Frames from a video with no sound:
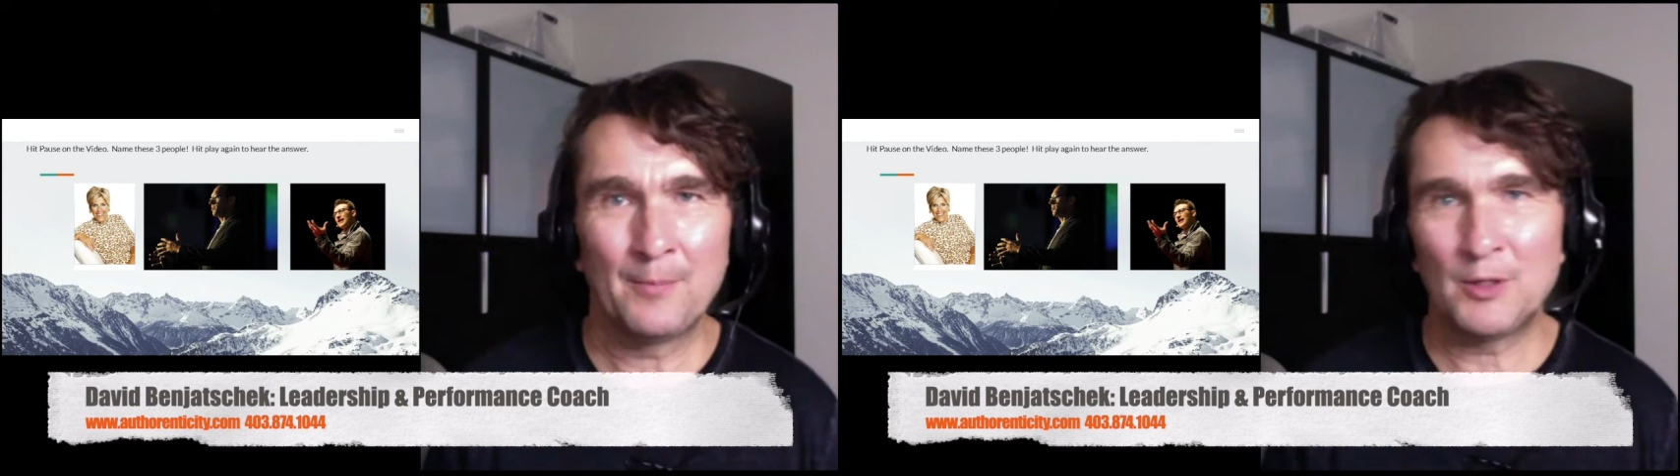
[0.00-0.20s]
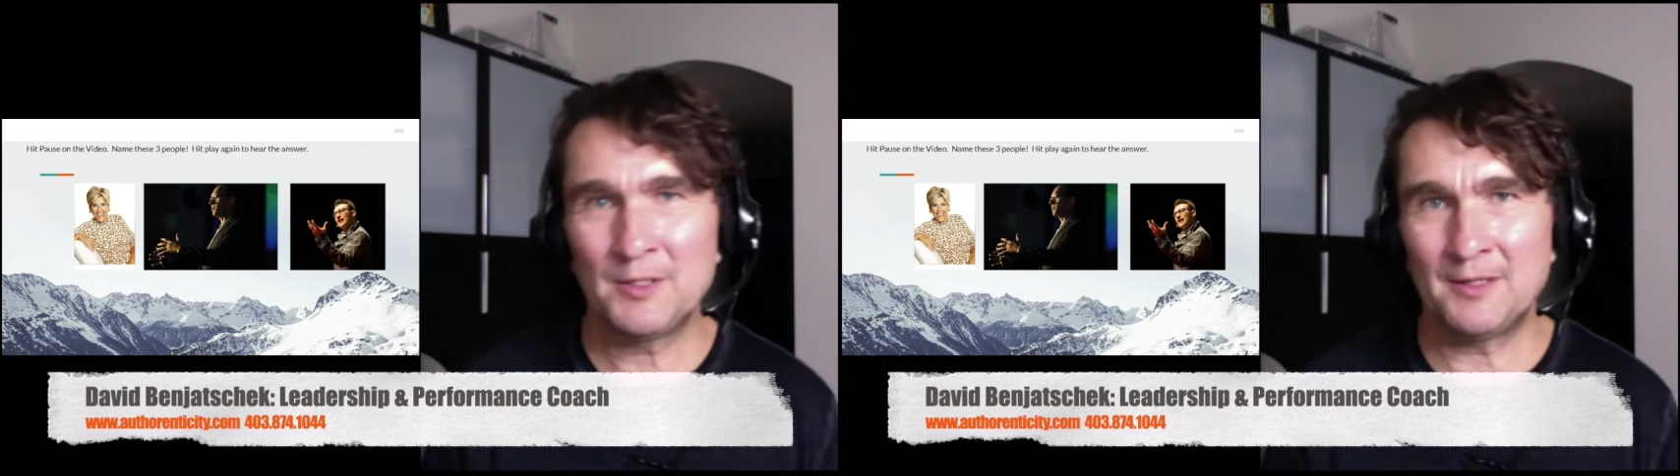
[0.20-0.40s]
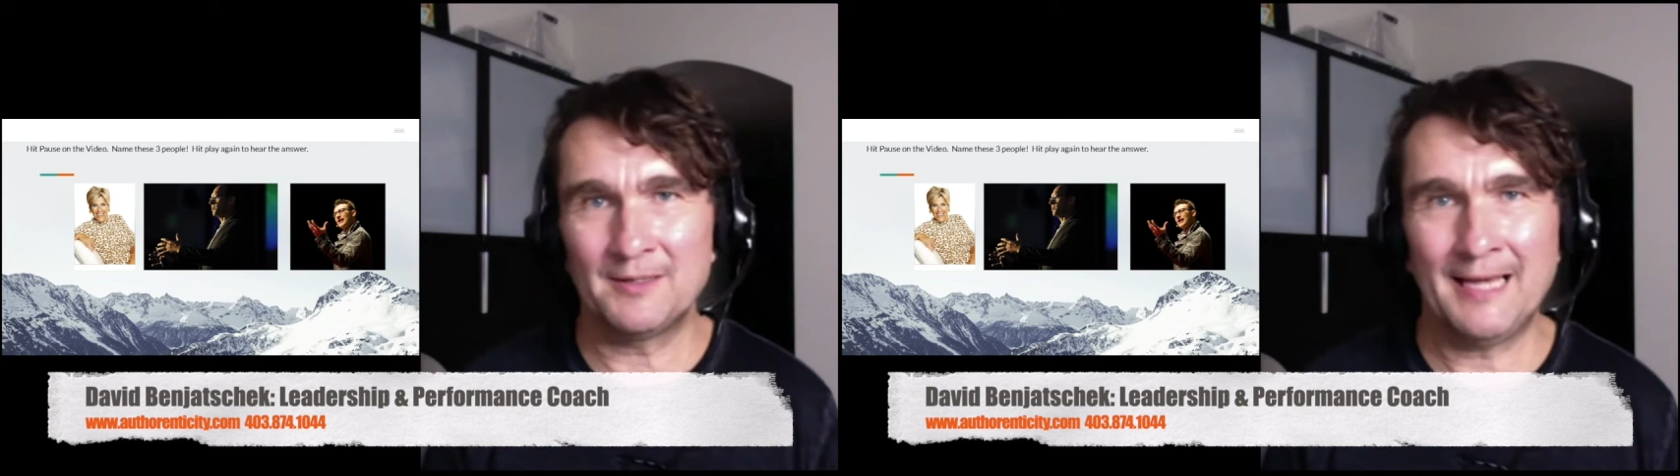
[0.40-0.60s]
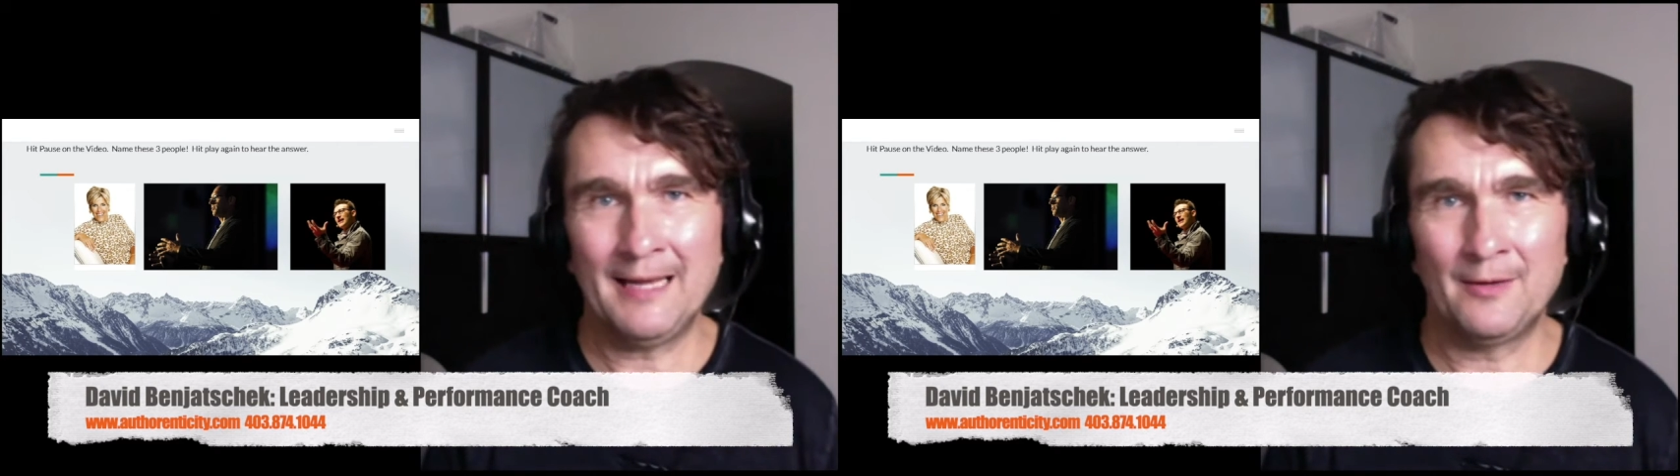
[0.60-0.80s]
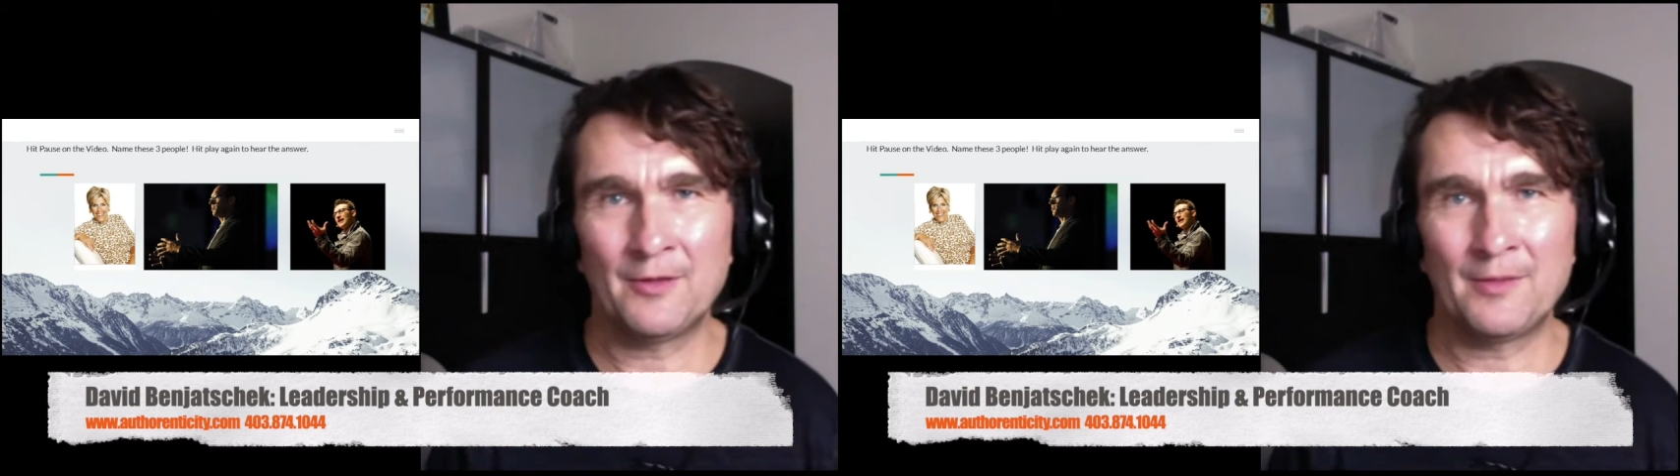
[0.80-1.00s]
personal
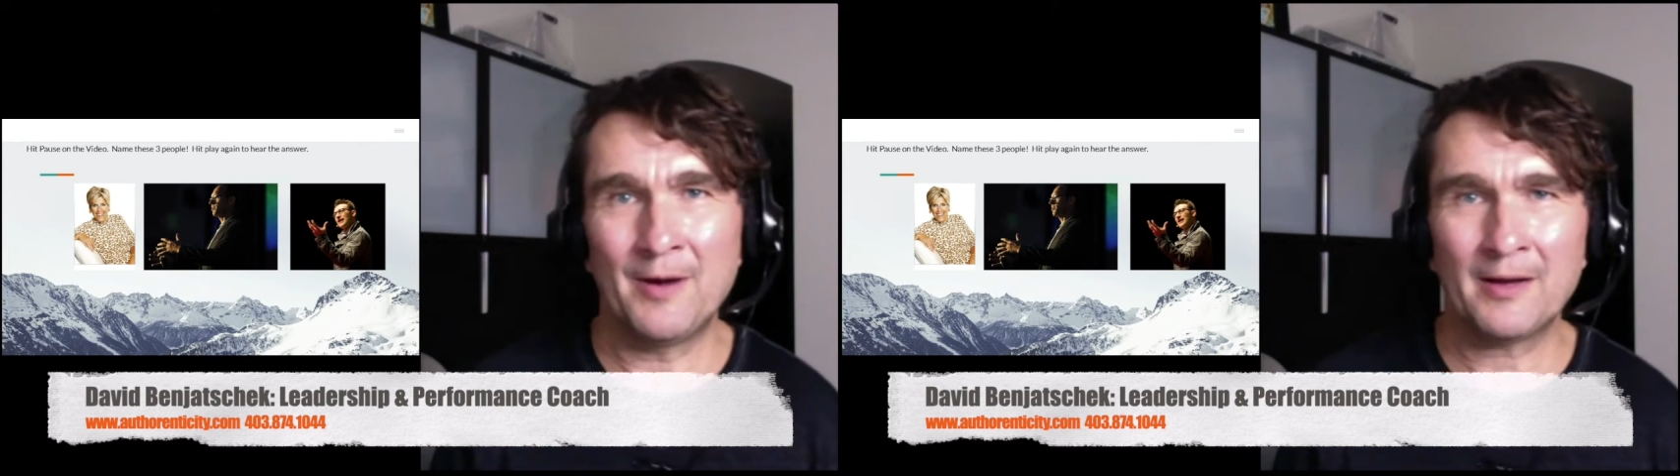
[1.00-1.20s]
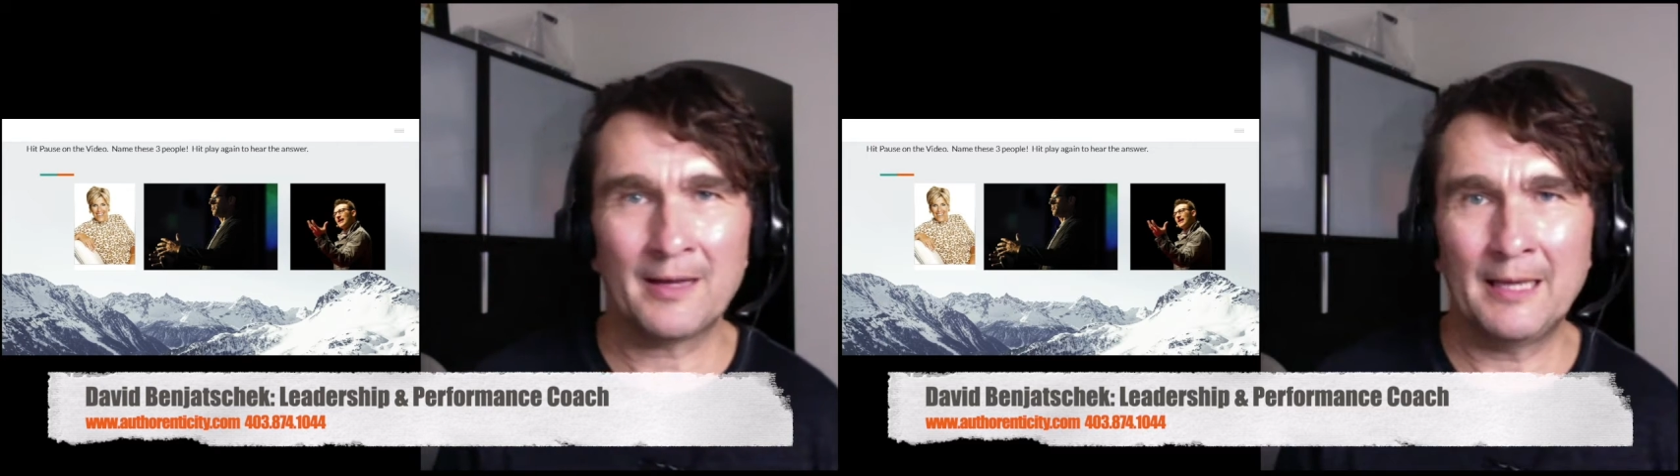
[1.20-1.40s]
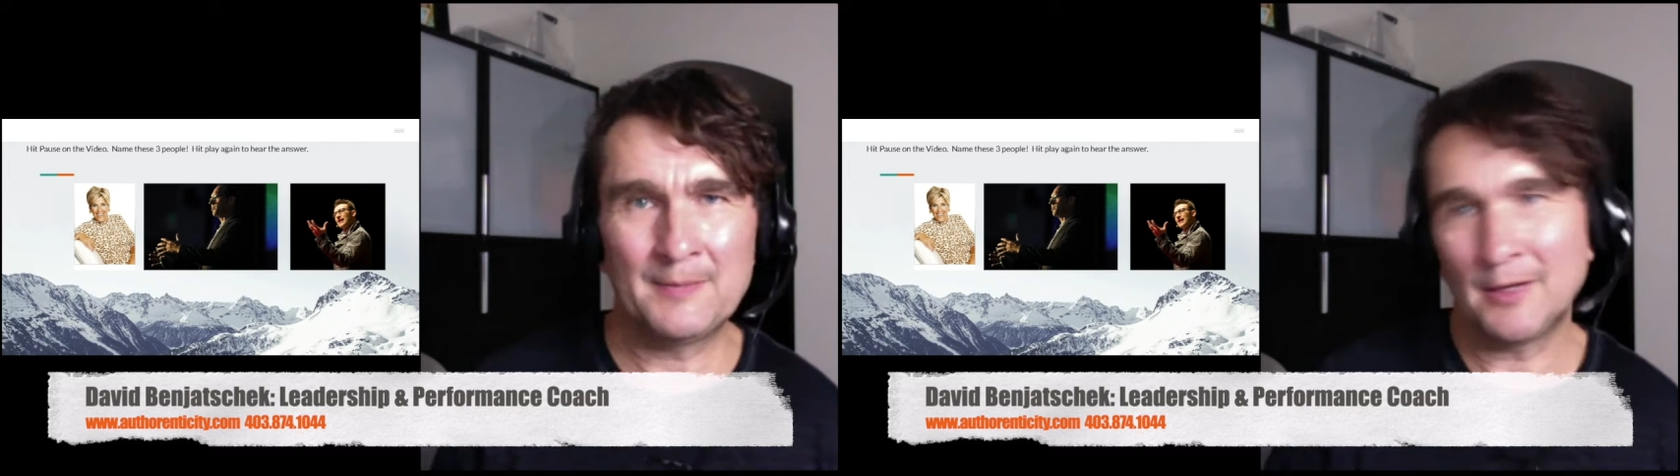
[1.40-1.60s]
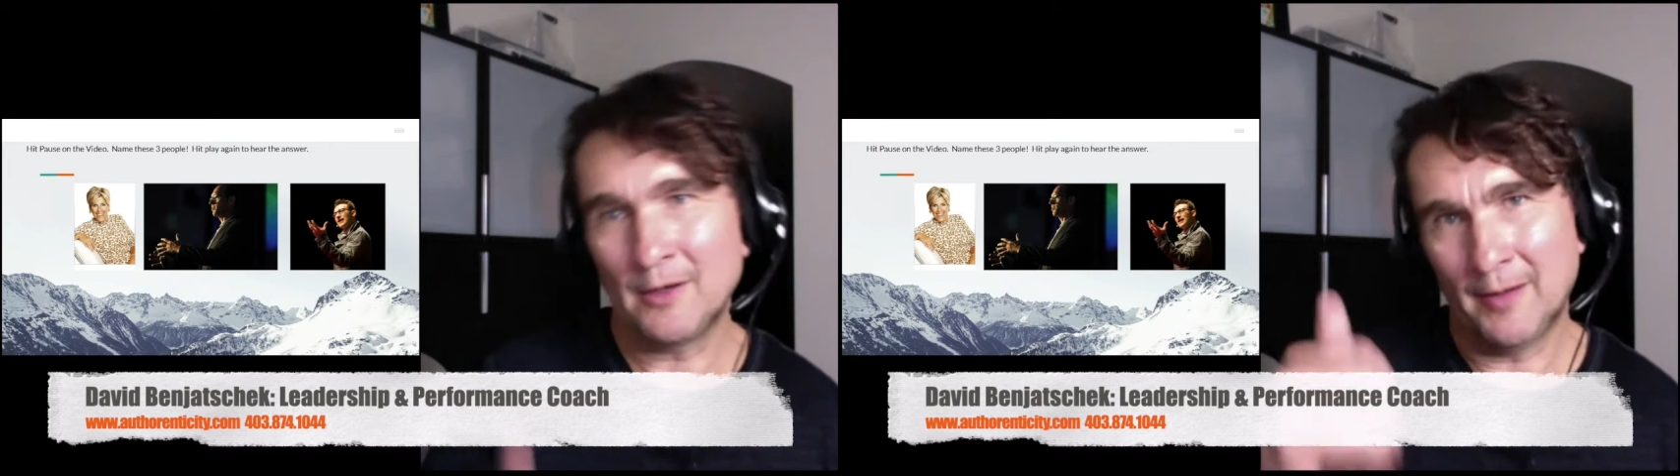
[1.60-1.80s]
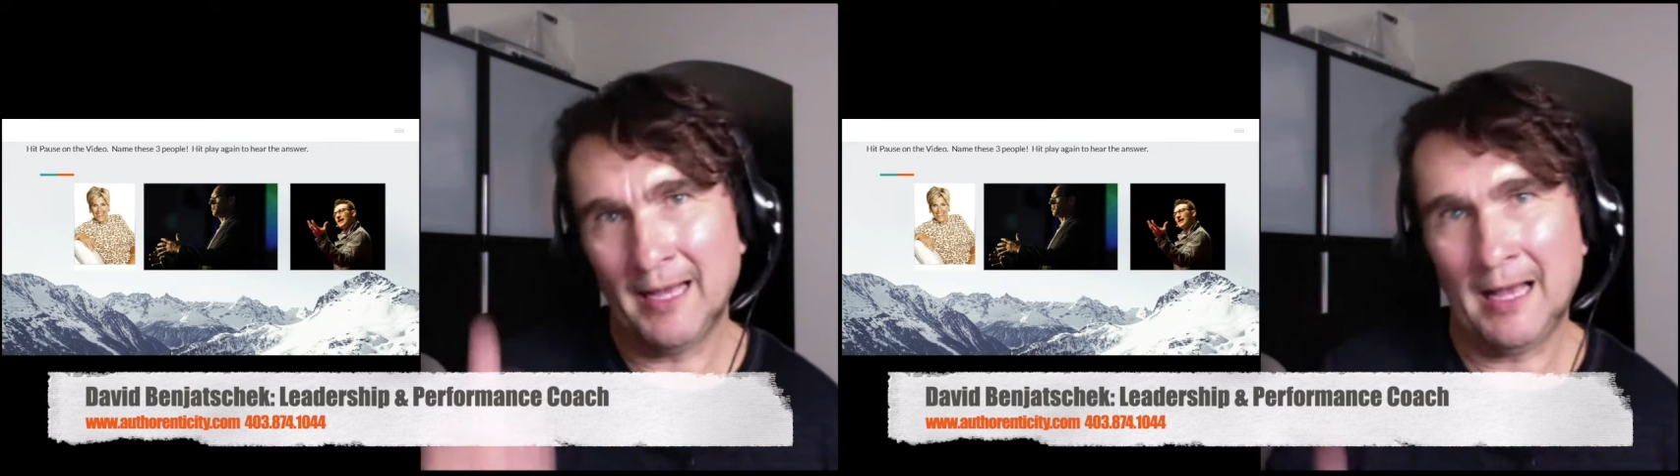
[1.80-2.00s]
debt in North America keeps on
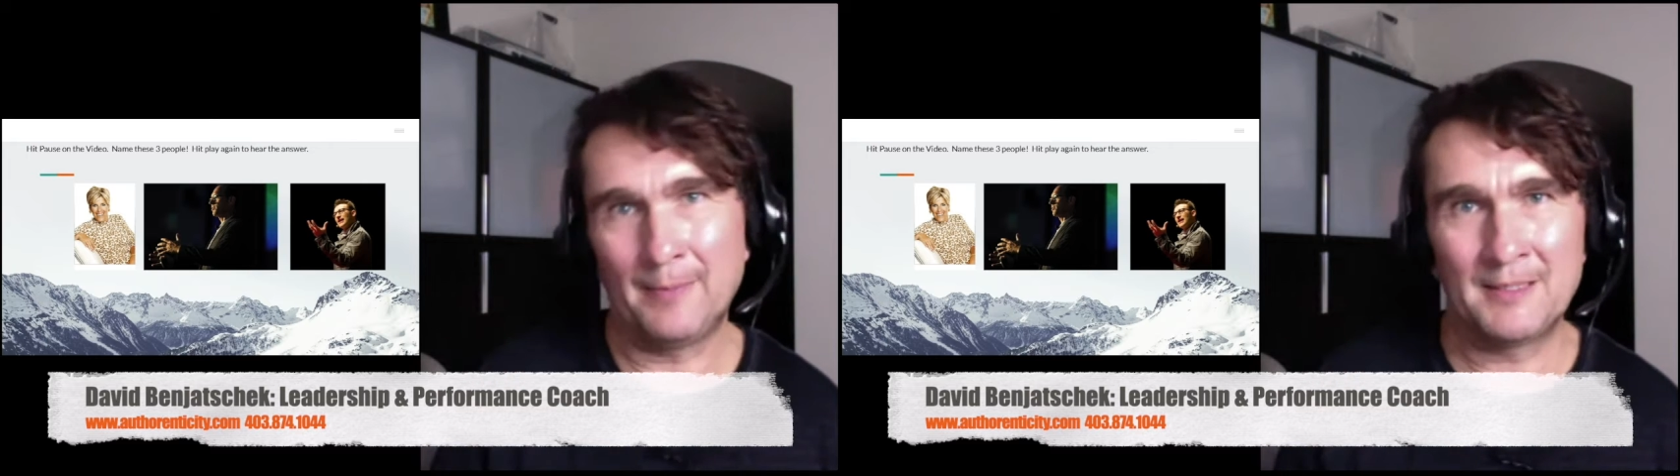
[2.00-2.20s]
going up.